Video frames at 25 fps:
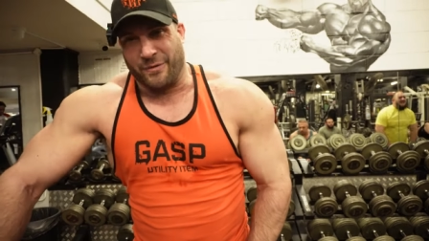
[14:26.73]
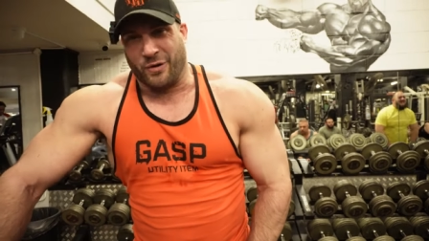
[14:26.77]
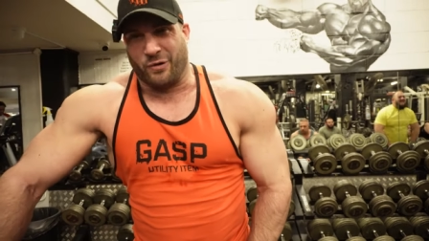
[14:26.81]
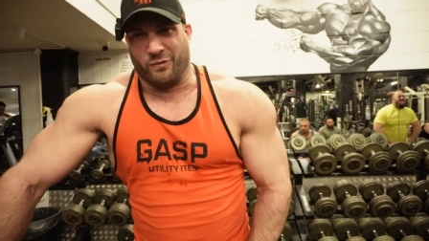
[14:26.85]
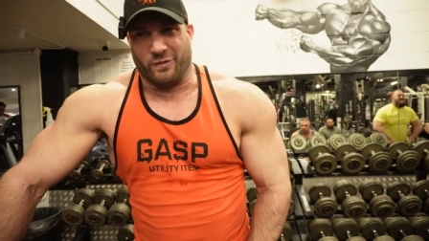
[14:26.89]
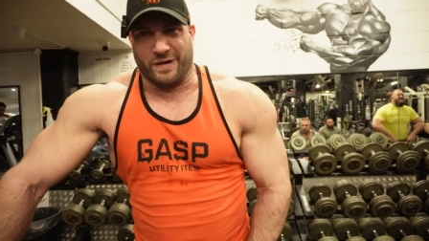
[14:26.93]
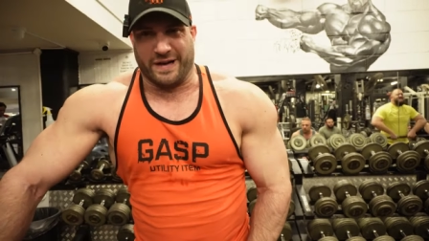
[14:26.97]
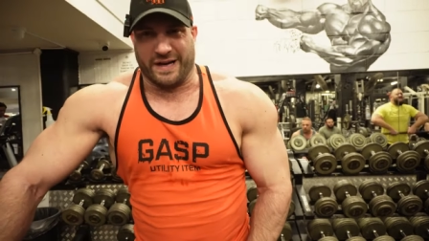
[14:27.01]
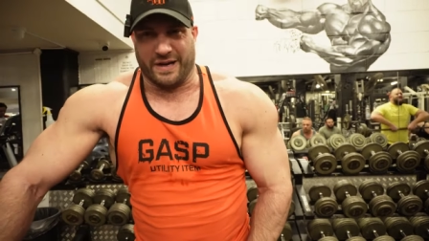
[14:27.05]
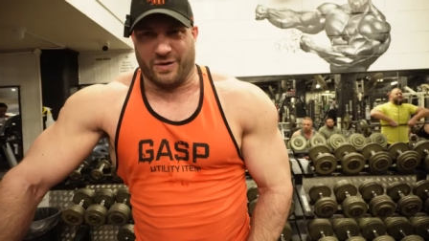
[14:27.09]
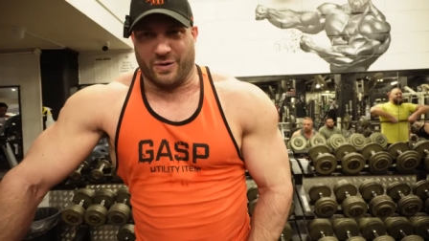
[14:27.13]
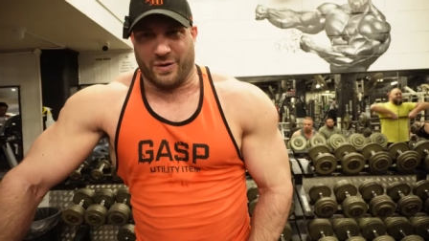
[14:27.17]
I'm
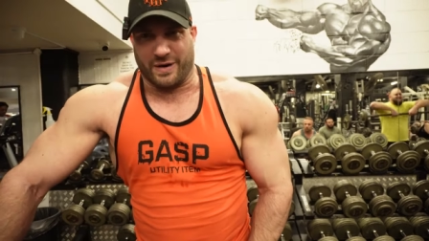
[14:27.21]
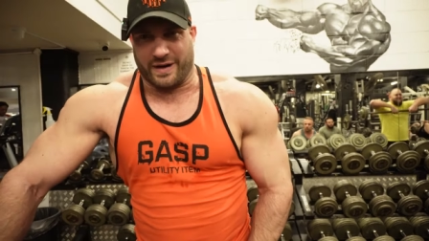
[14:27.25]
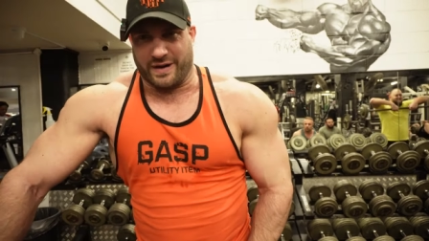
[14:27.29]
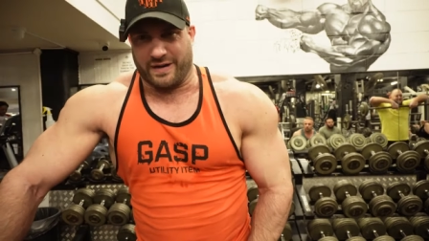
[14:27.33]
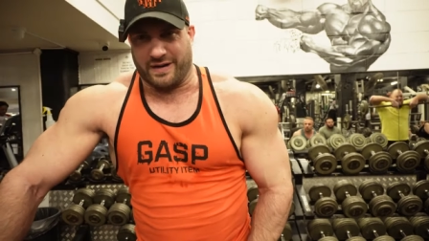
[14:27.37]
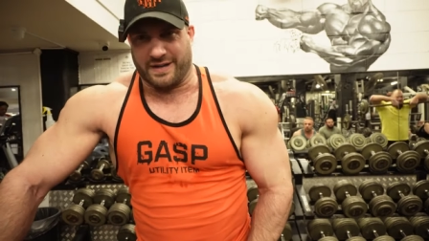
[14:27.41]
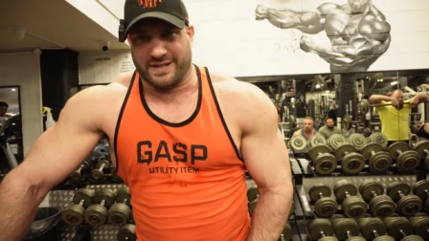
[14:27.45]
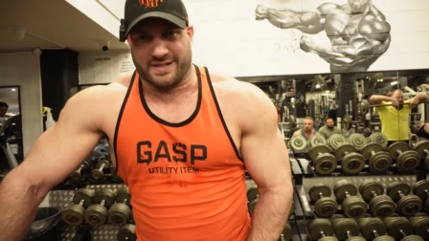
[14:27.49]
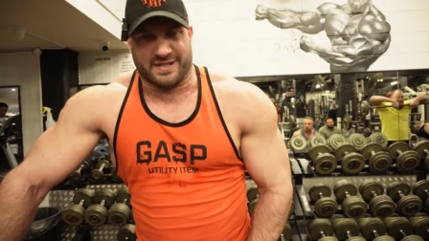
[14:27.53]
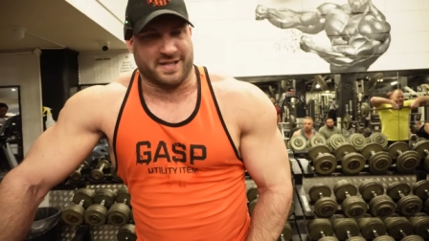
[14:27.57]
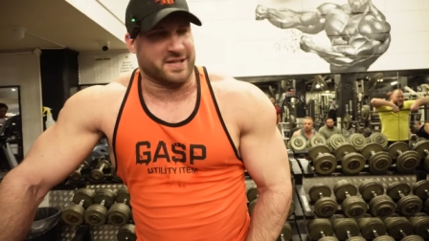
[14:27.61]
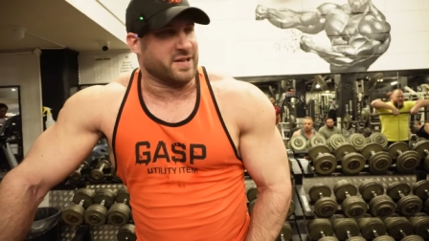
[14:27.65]
not
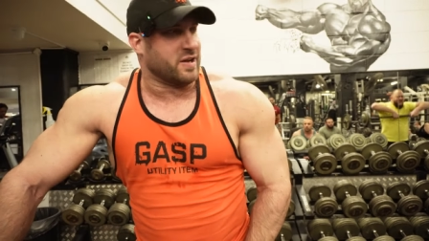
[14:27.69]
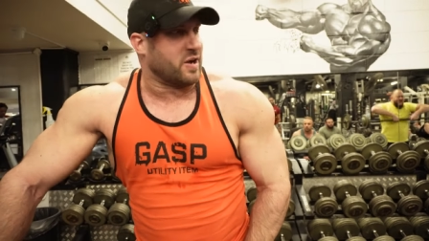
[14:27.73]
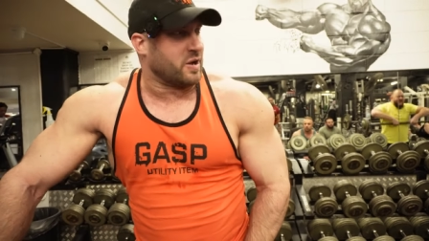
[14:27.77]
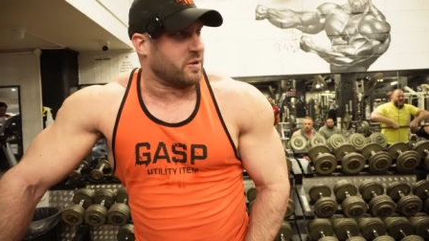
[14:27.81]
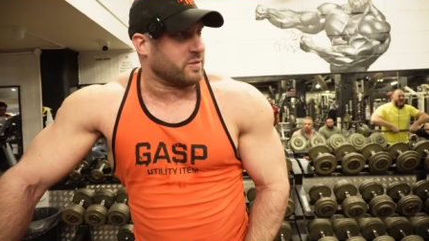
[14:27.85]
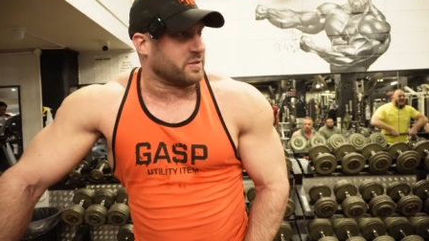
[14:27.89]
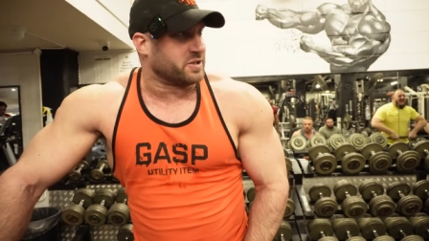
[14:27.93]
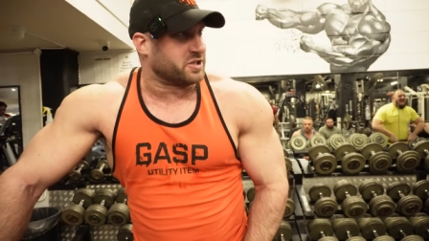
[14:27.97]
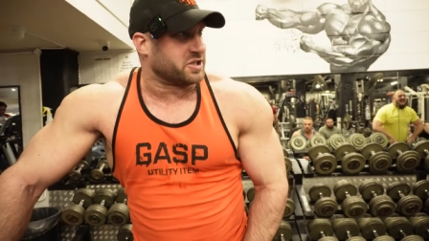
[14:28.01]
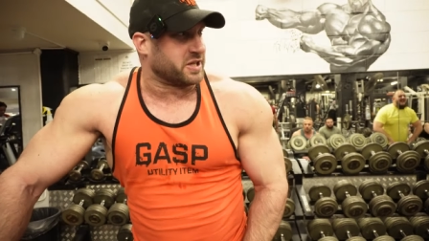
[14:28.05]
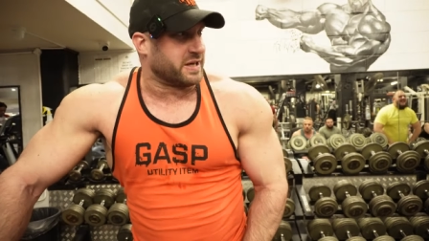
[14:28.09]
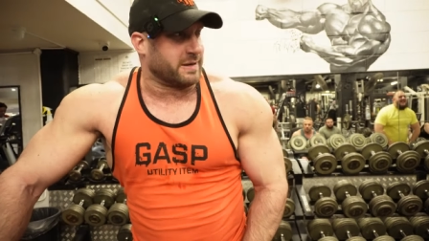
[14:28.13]
reorganising the
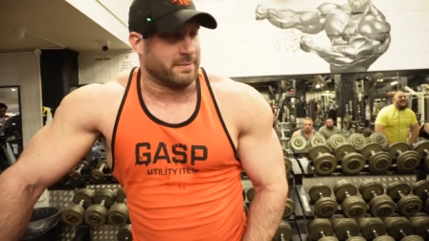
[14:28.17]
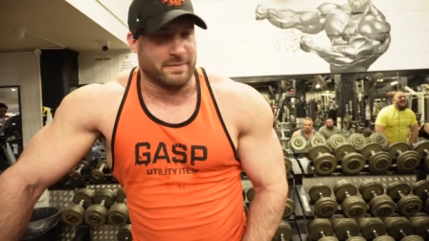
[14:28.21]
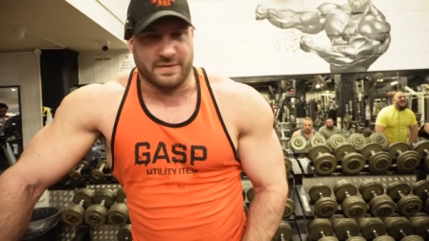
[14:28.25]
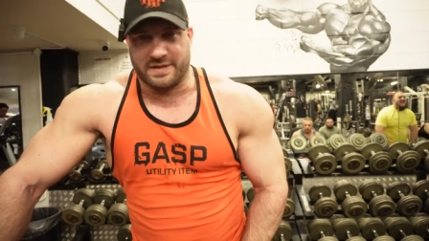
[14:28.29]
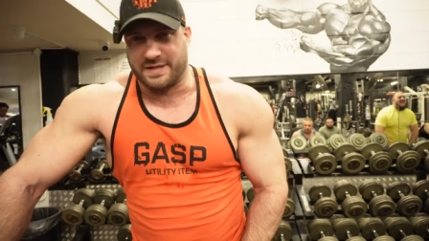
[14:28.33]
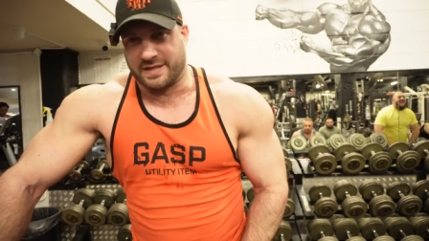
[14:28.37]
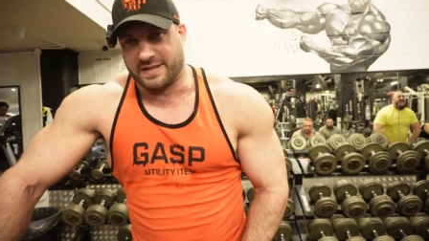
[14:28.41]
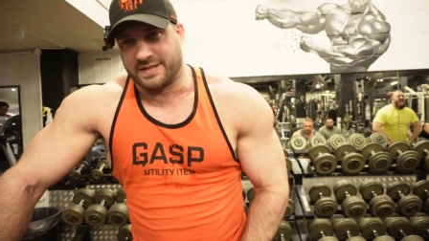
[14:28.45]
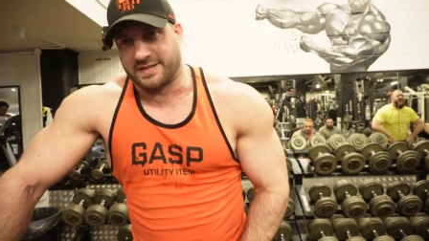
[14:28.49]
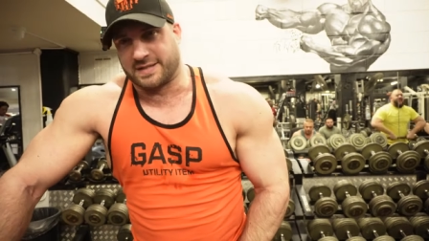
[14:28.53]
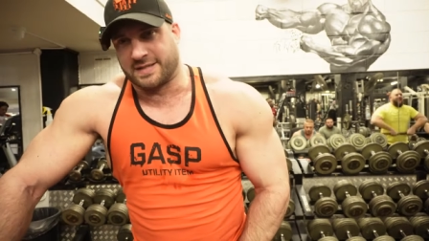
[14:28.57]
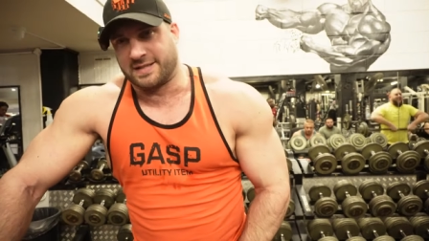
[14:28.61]
whole gym
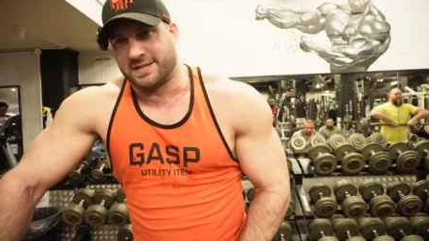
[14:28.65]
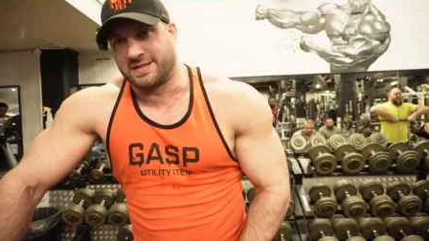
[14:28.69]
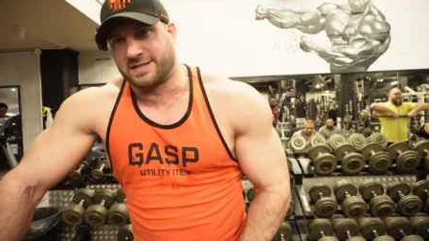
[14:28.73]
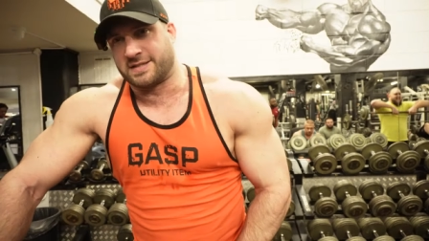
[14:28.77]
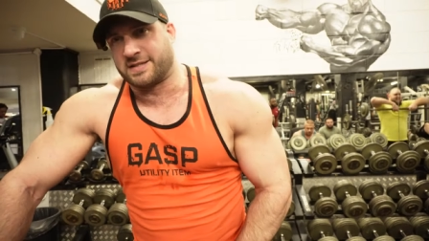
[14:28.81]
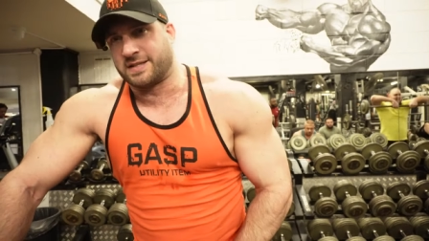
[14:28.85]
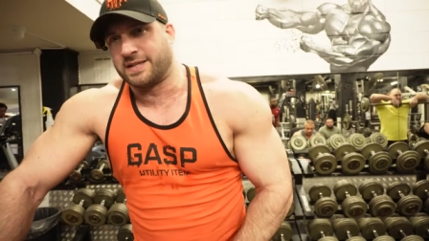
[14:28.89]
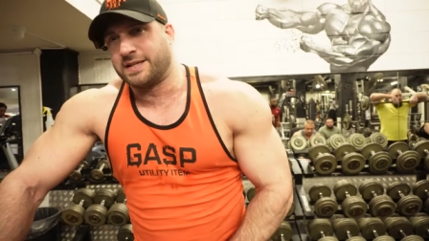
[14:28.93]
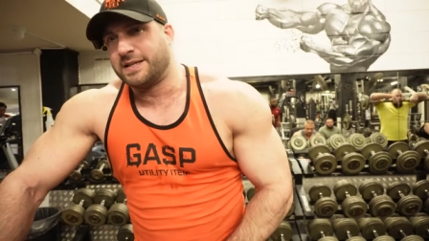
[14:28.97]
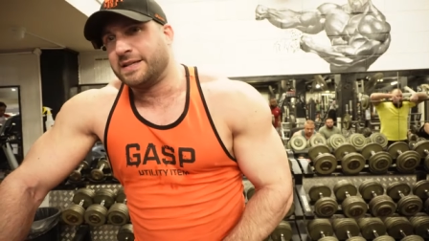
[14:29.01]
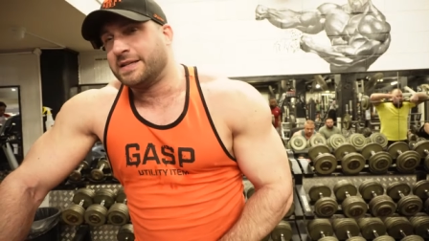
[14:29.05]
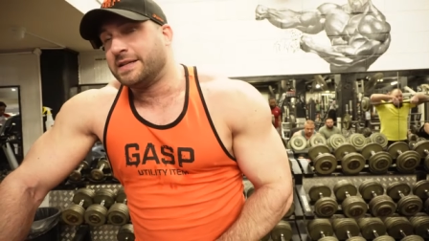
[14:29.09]
just
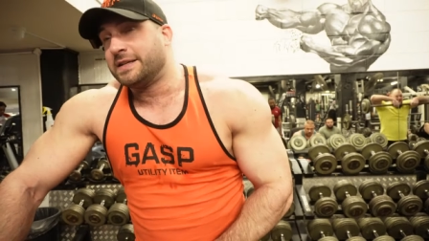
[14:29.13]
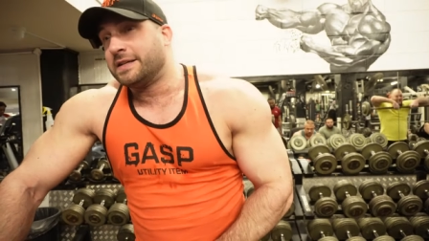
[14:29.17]
because